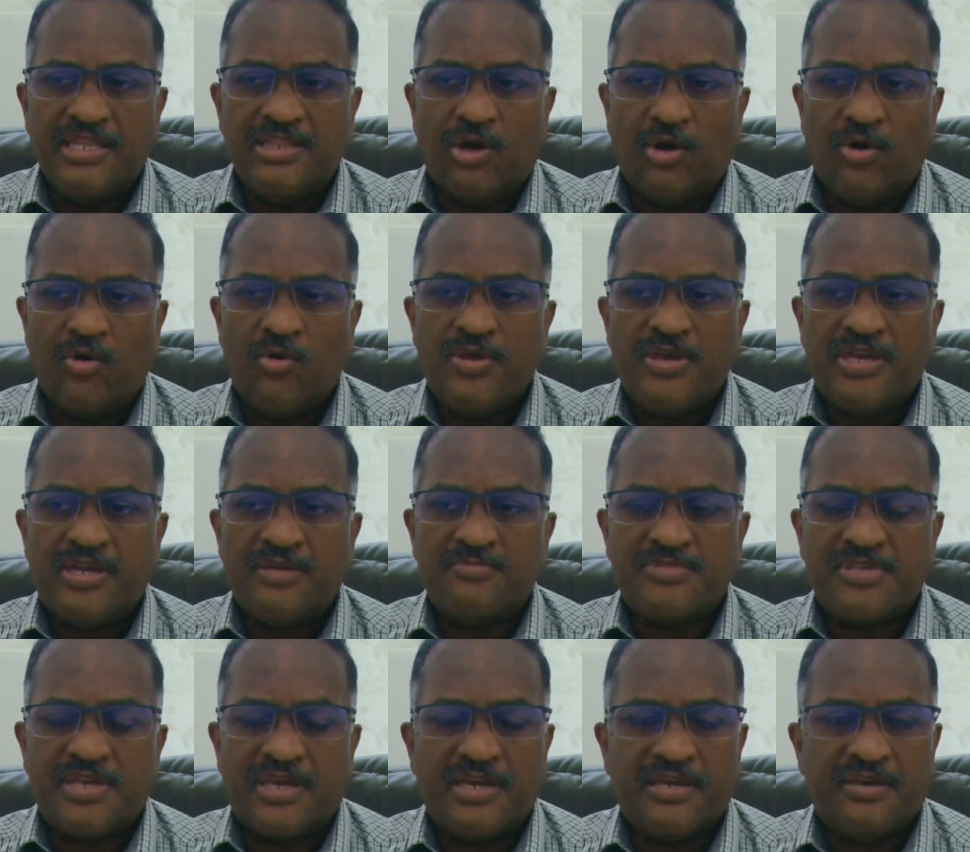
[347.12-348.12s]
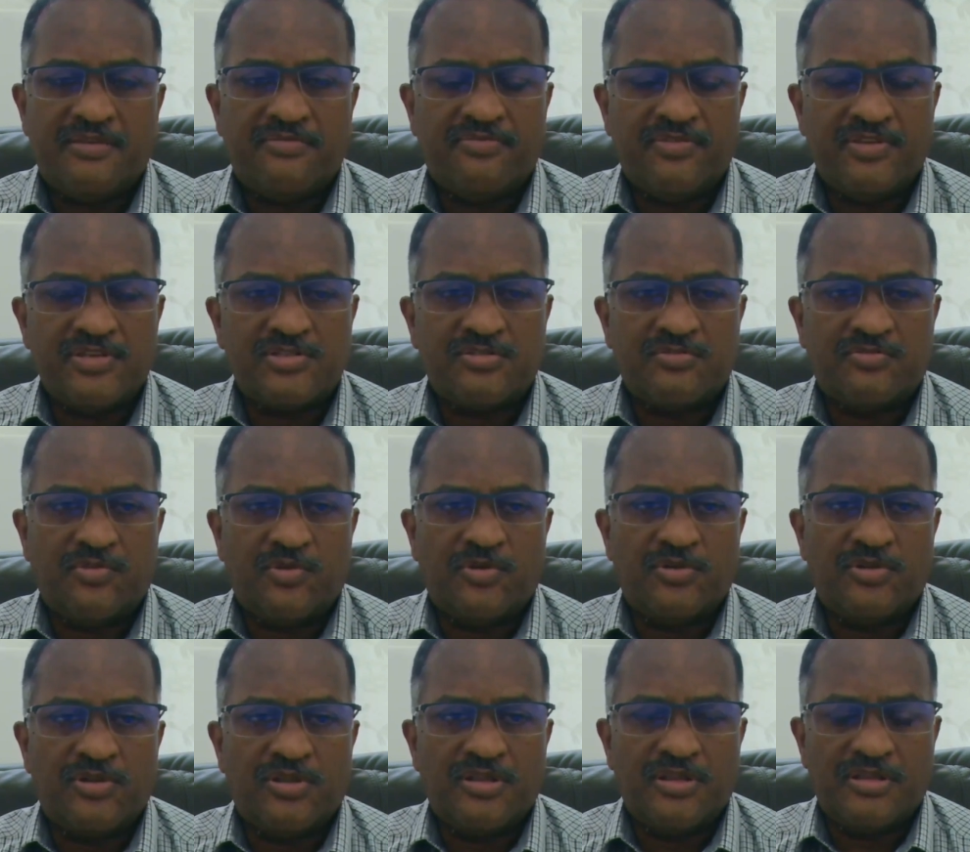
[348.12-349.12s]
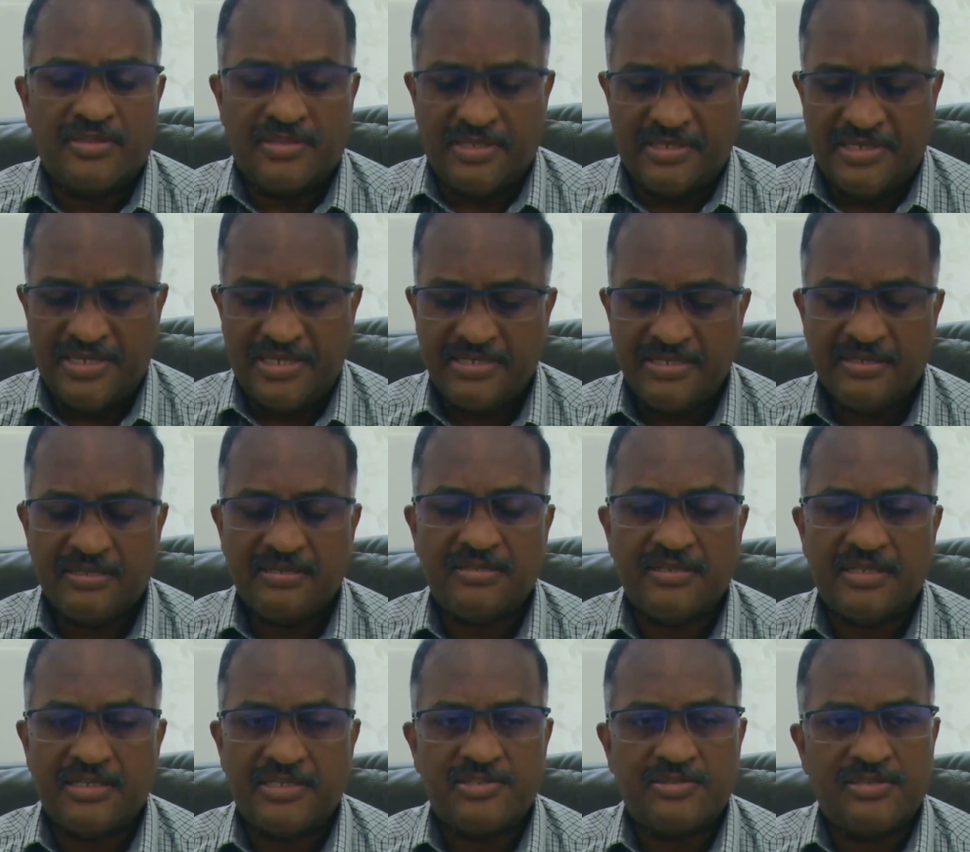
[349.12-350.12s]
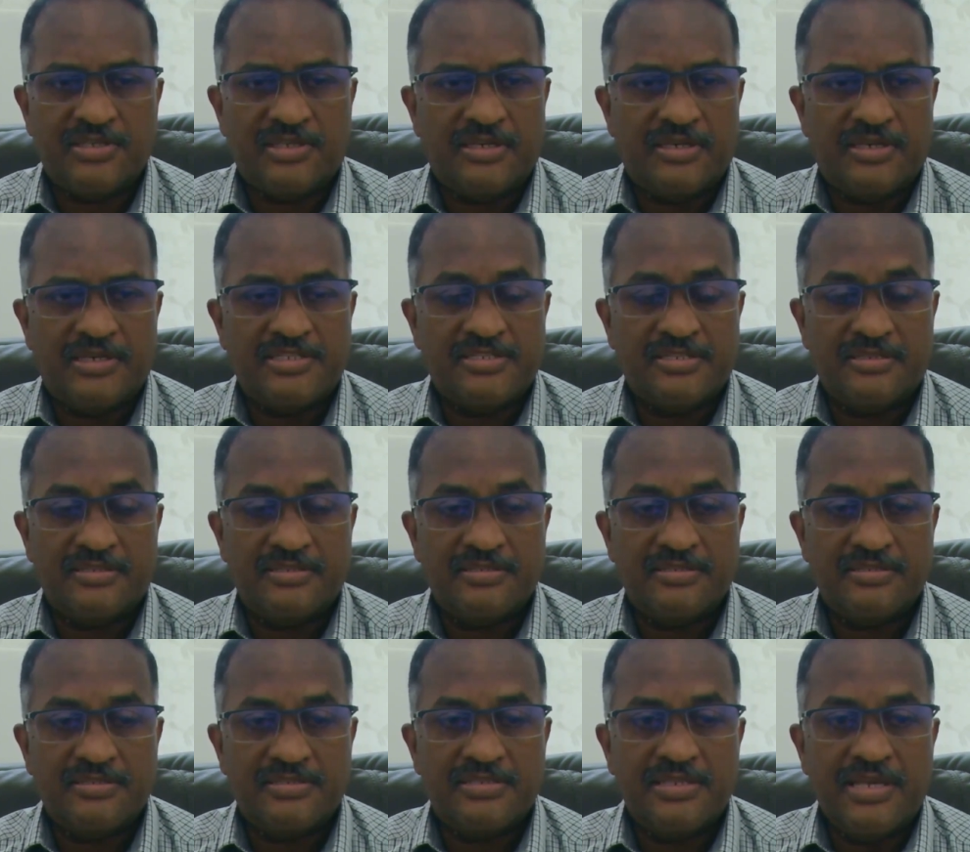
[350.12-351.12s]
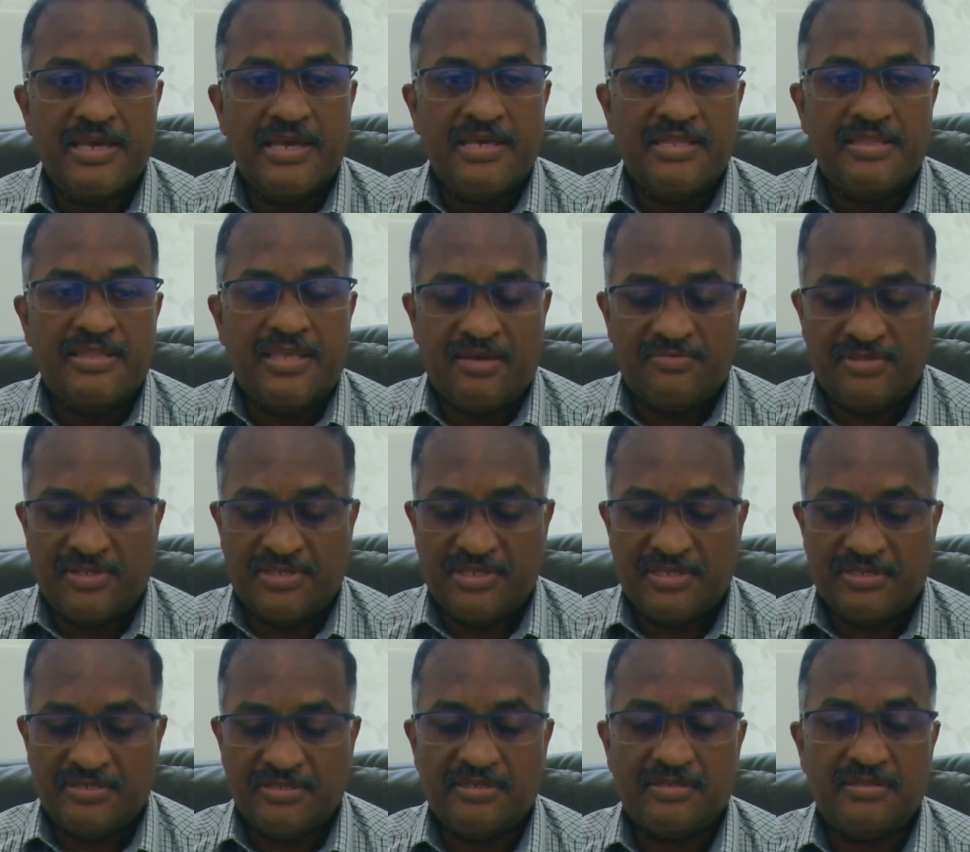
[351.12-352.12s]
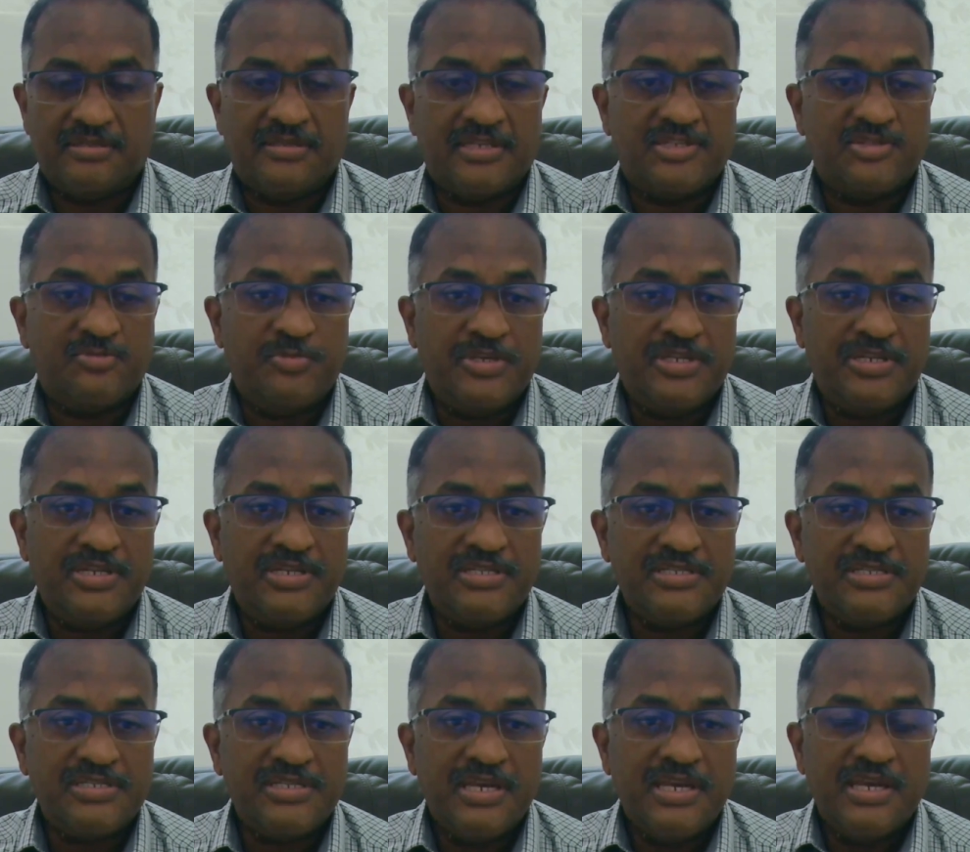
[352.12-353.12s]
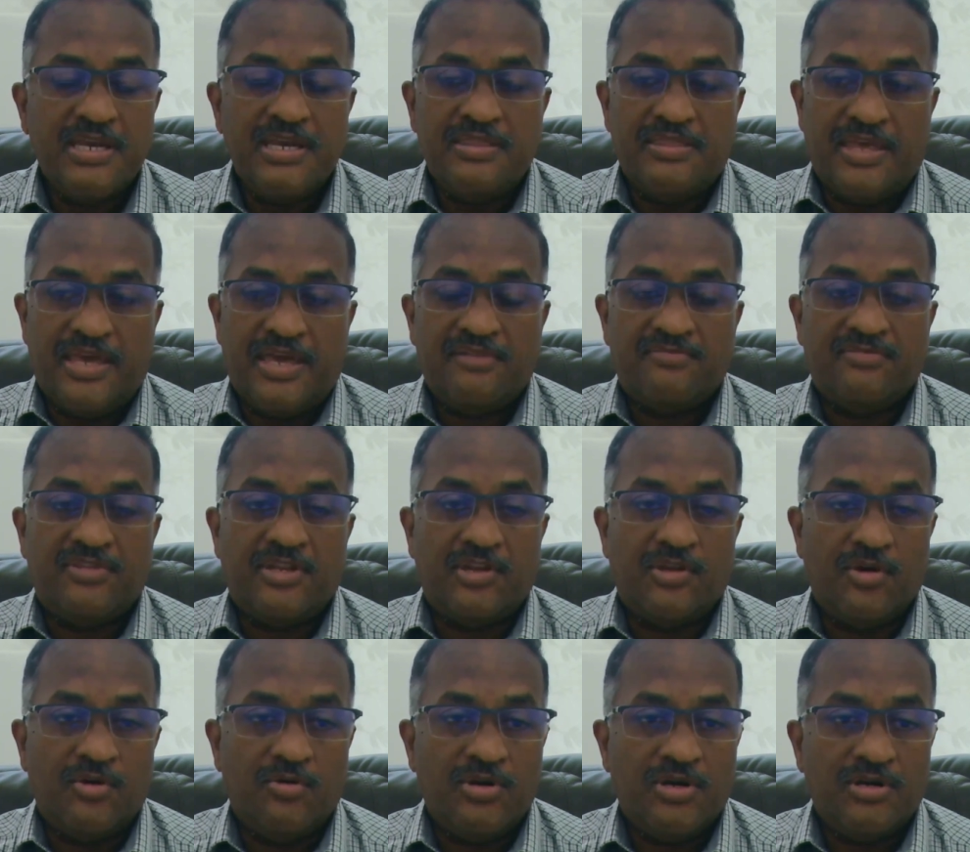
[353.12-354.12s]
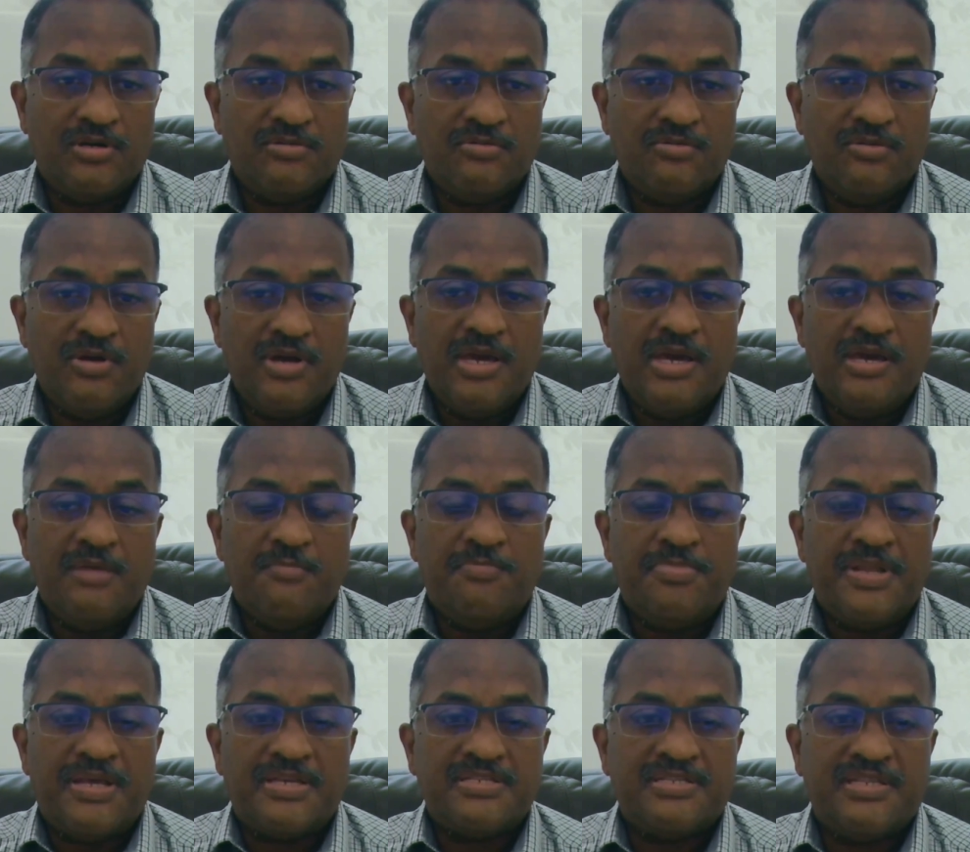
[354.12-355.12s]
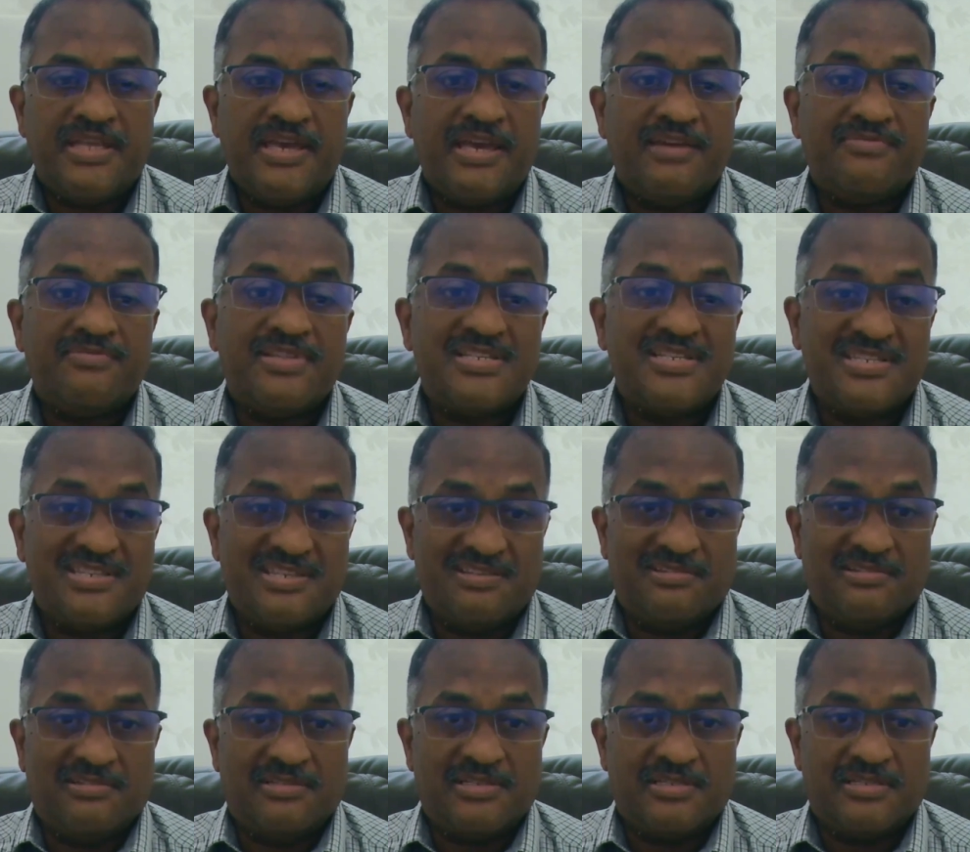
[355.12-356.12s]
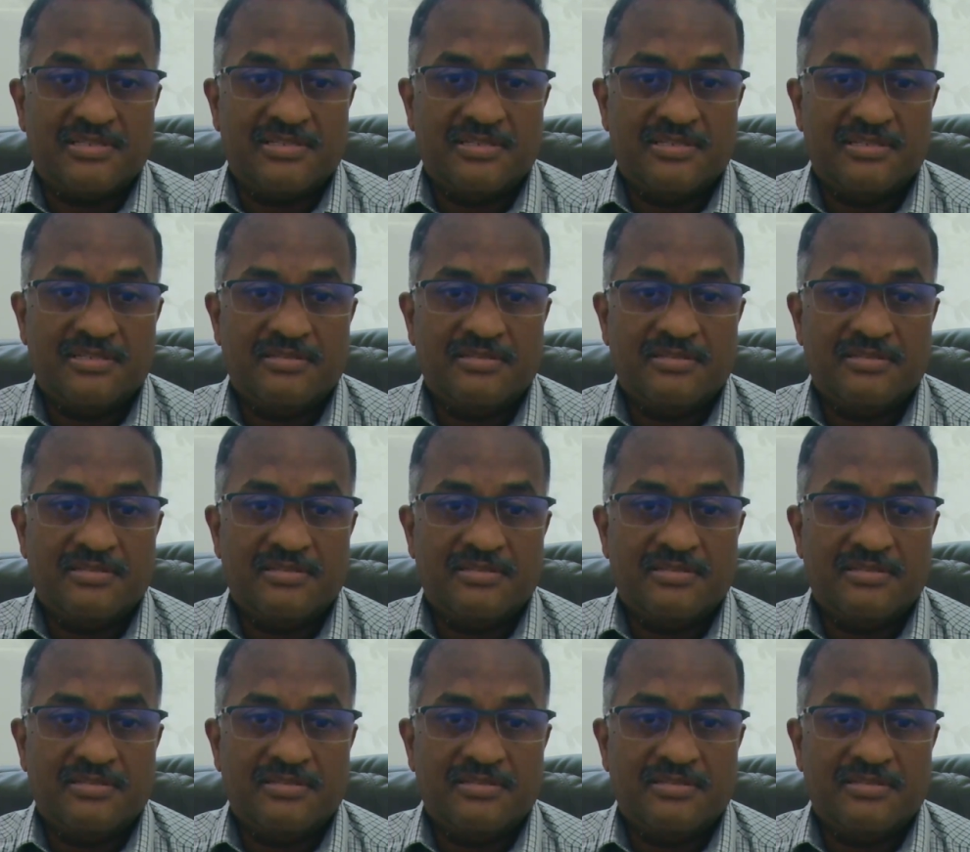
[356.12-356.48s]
the OEMs have, first of all, the technical excellence, they have the technical experience, they have the know-how, plus they have the skills.